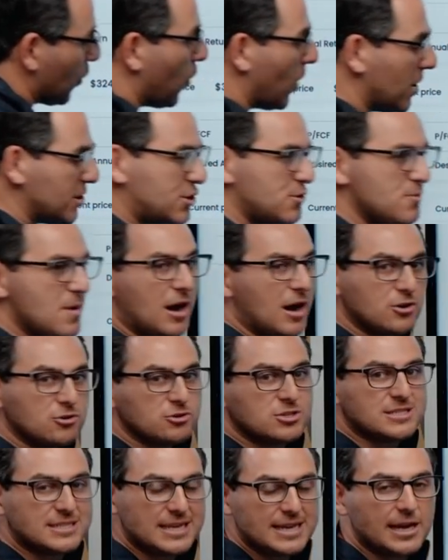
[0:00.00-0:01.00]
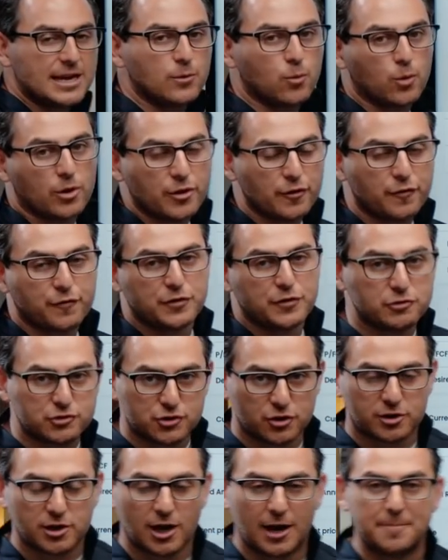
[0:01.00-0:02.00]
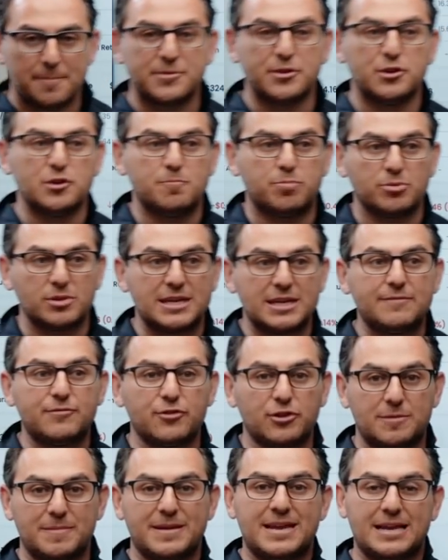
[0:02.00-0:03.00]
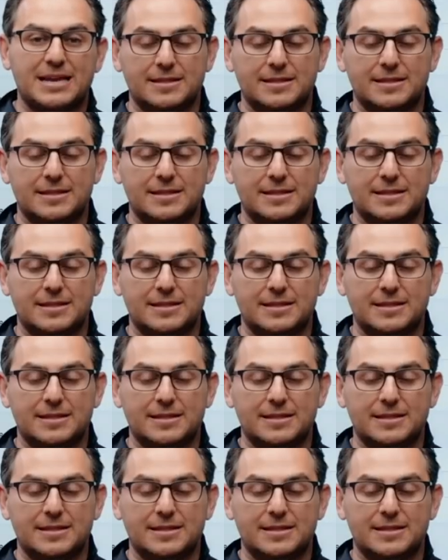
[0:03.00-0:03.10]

once you understand where their future comes and you believe they're going to be